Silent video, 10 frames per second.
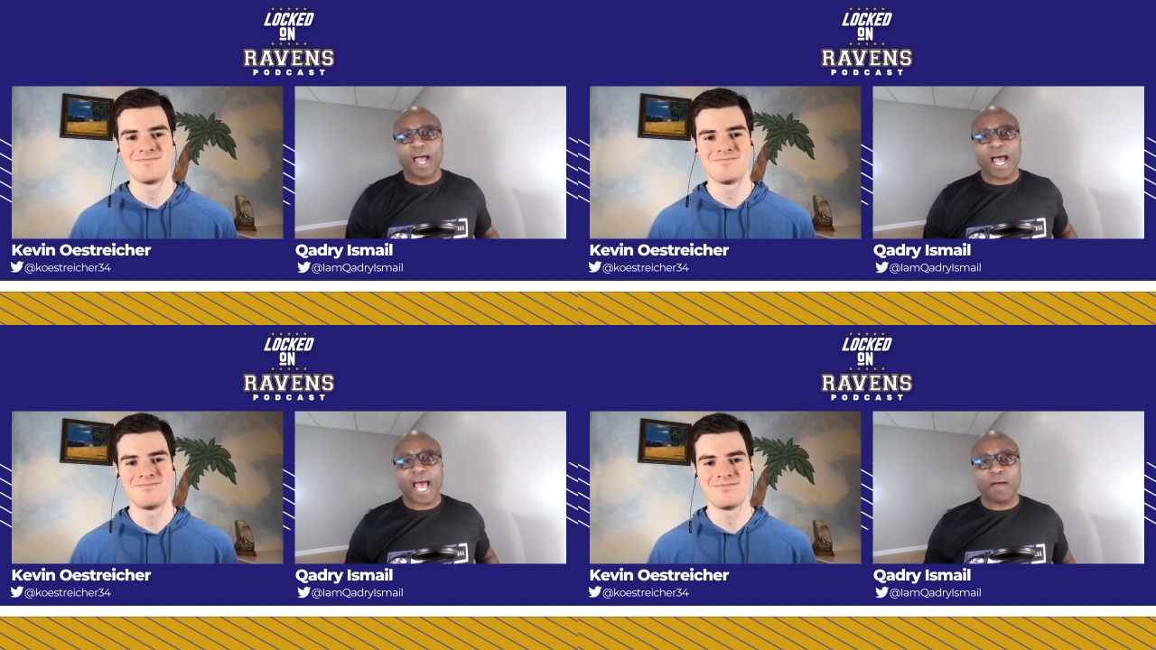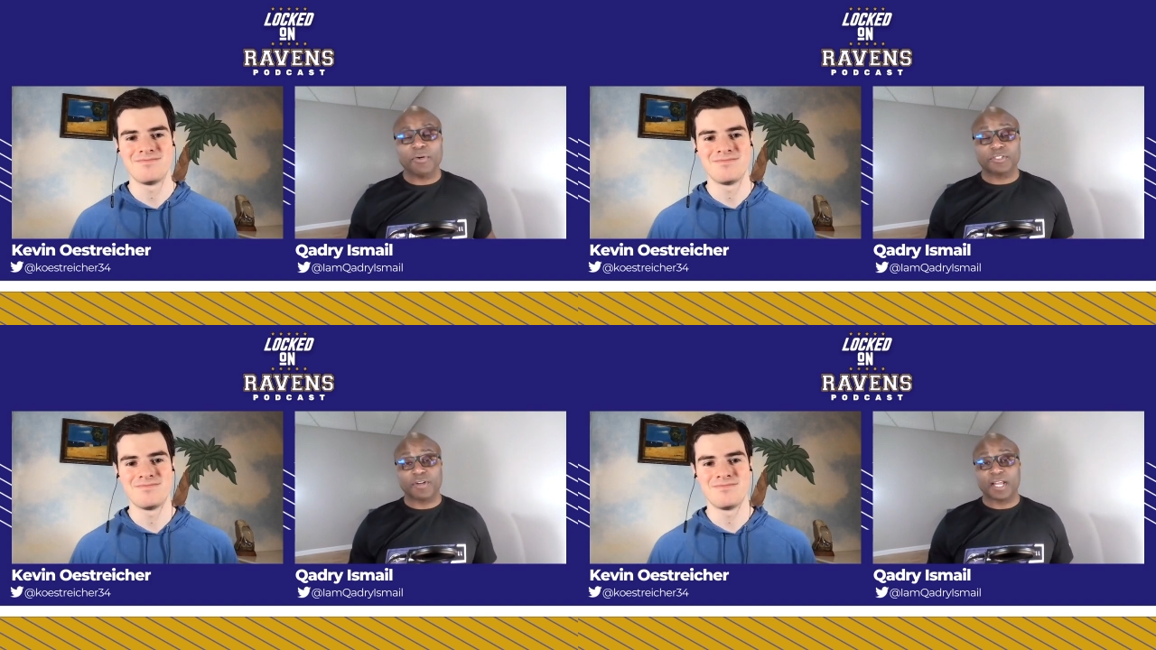Speaker 1: I
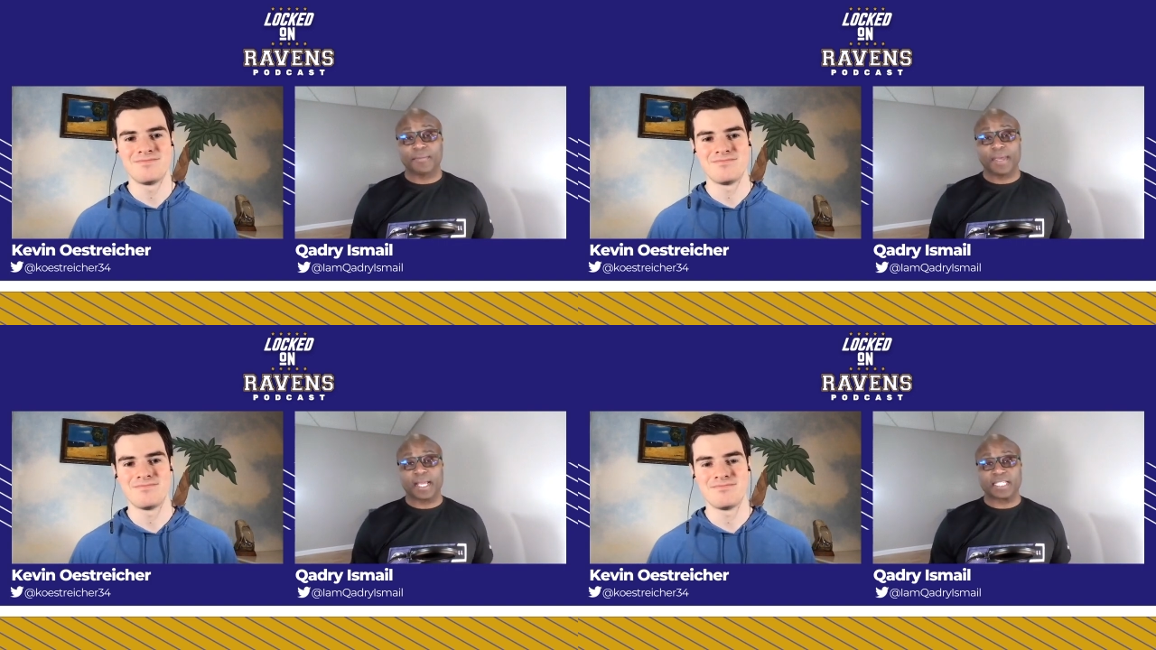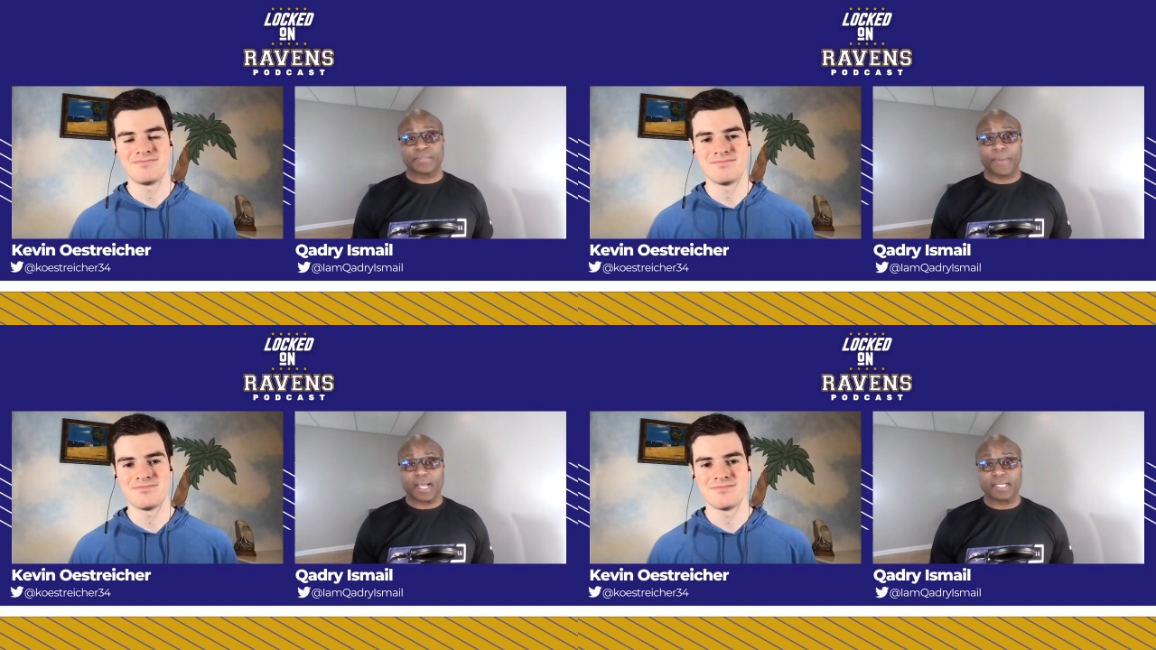would try to make it
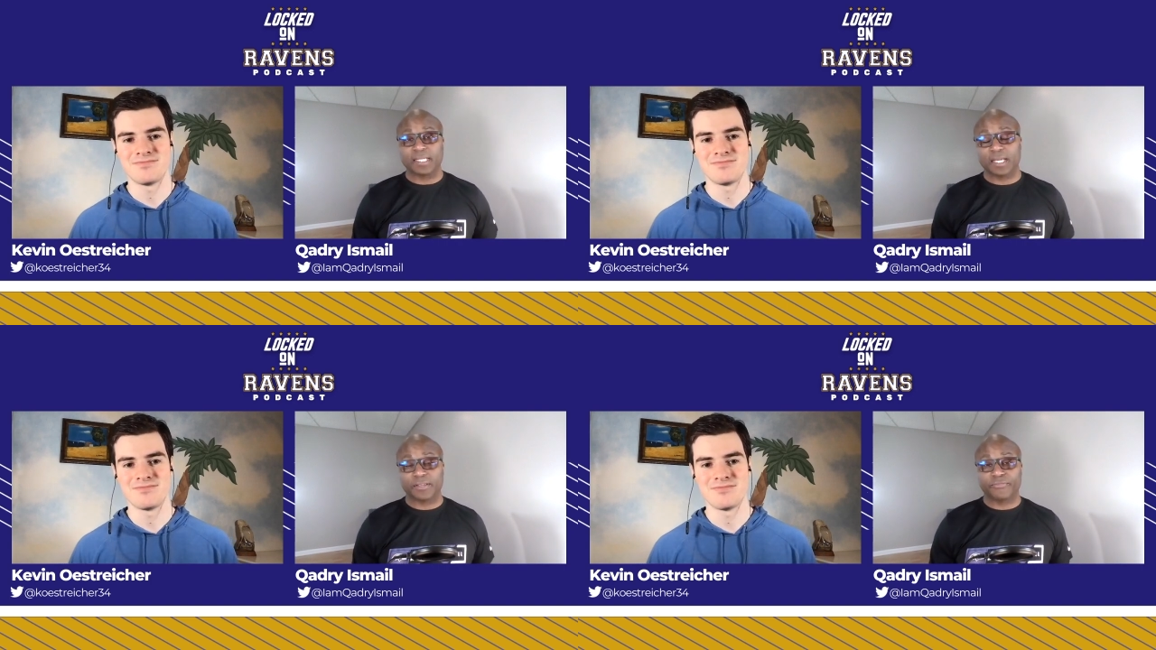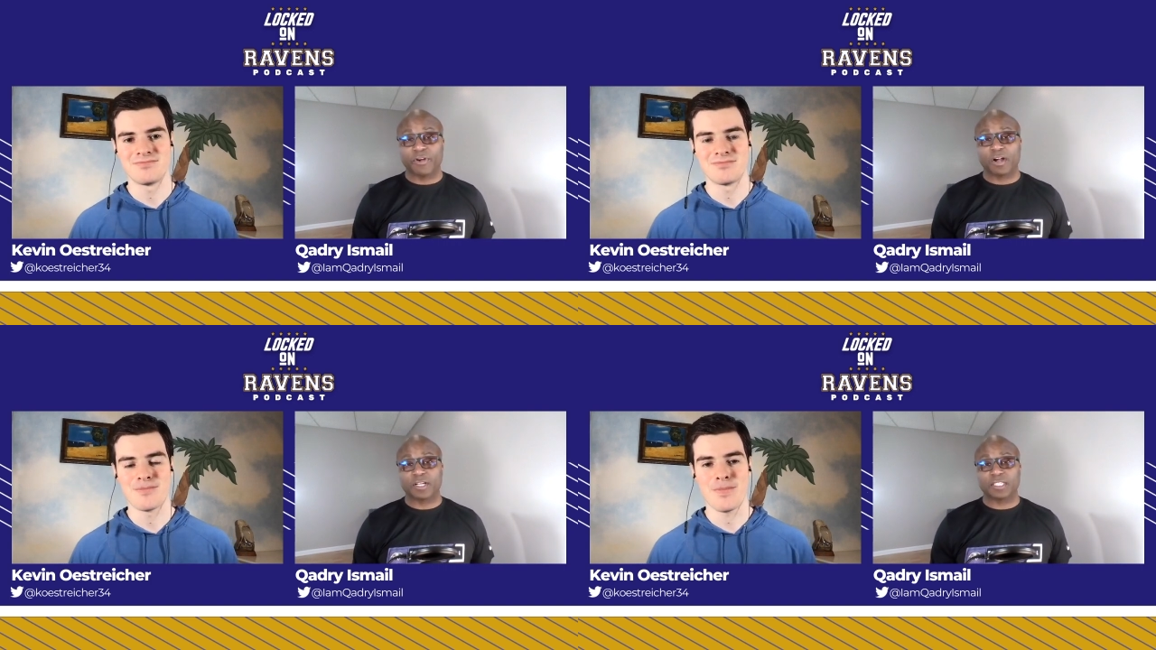spicy as
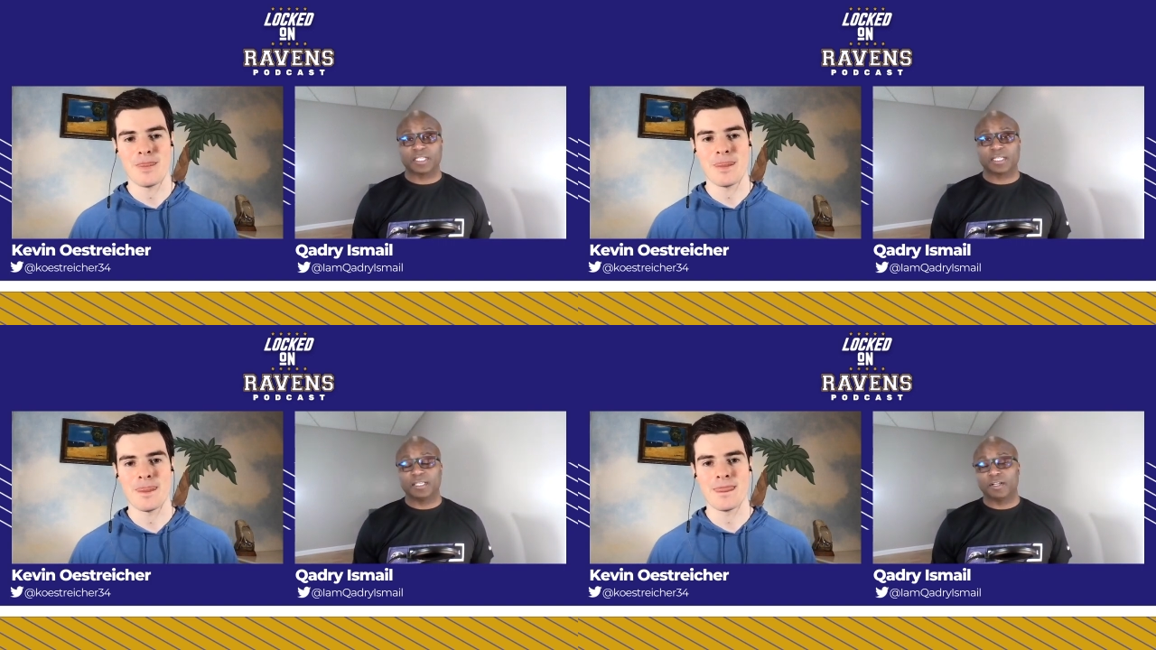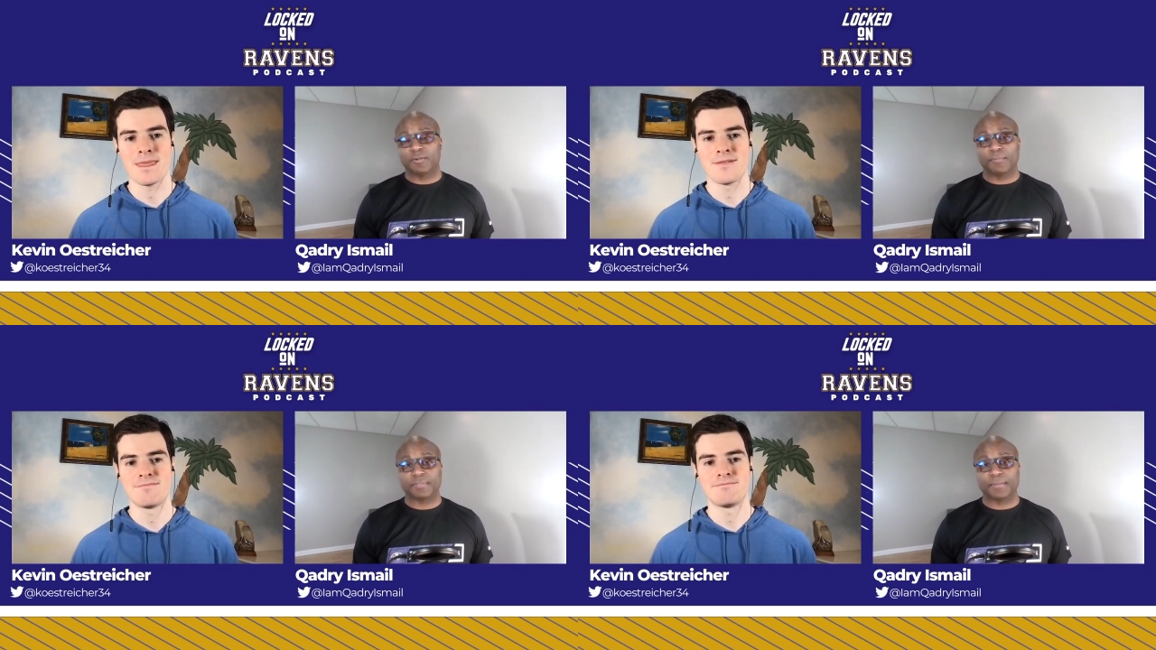far as, you
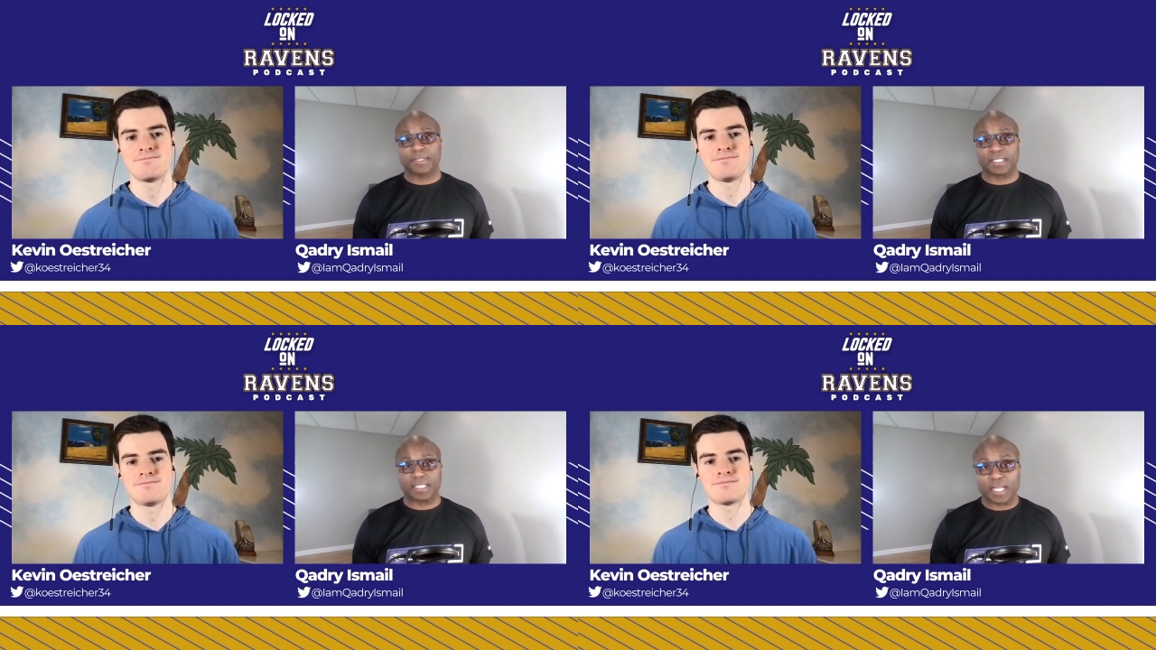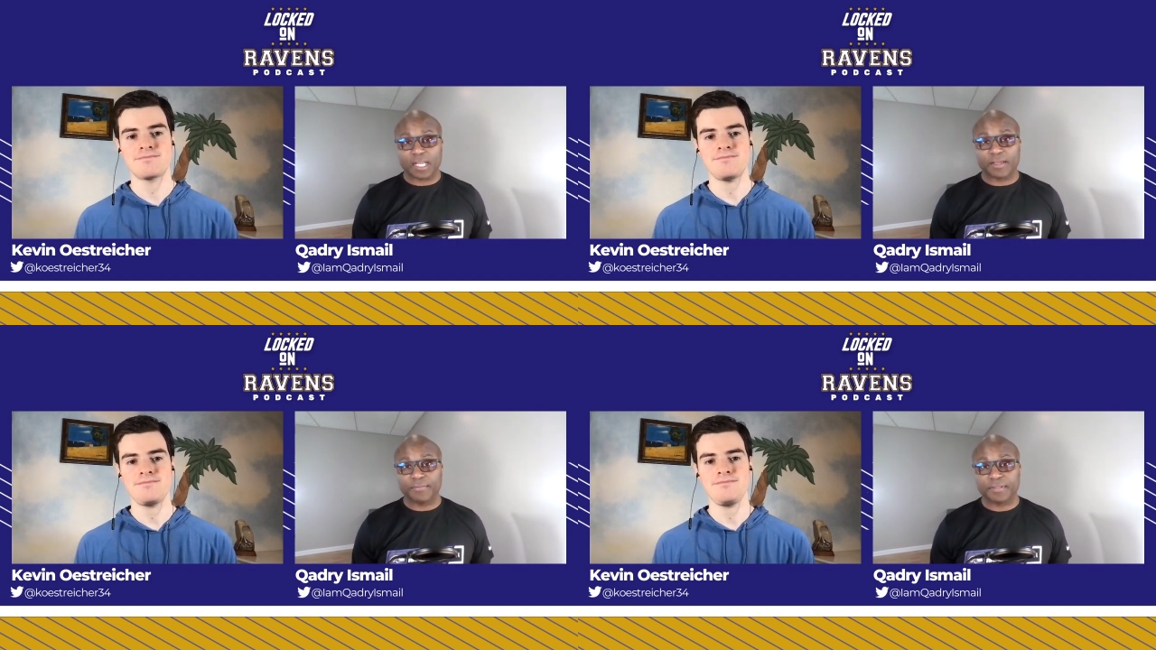know, some
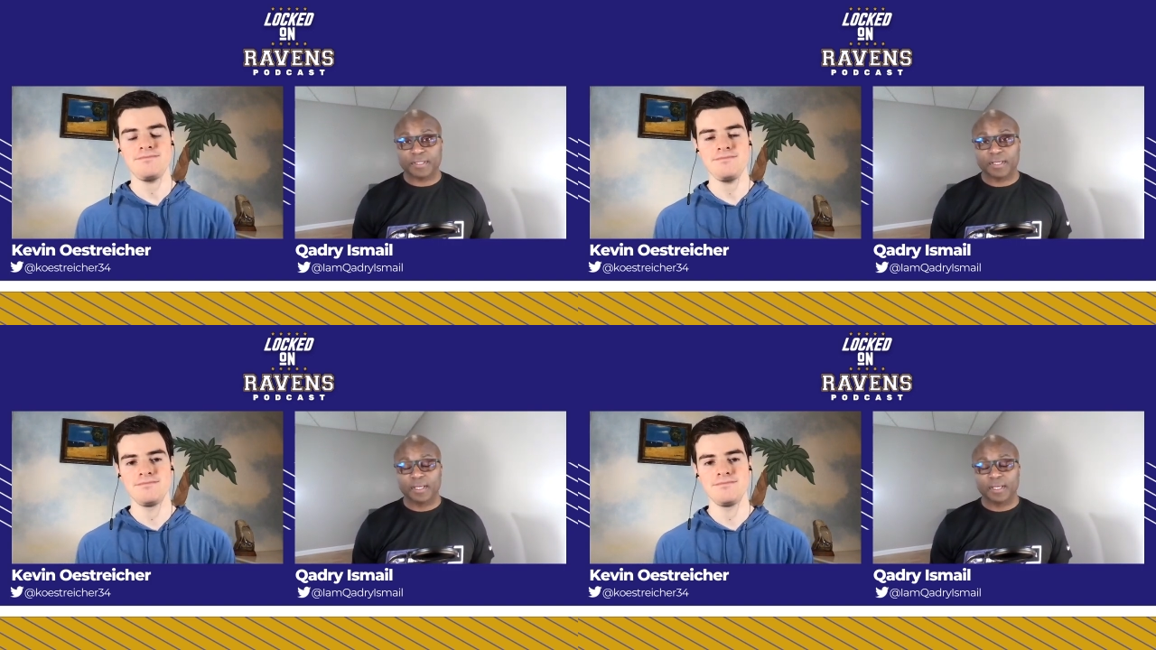incentives.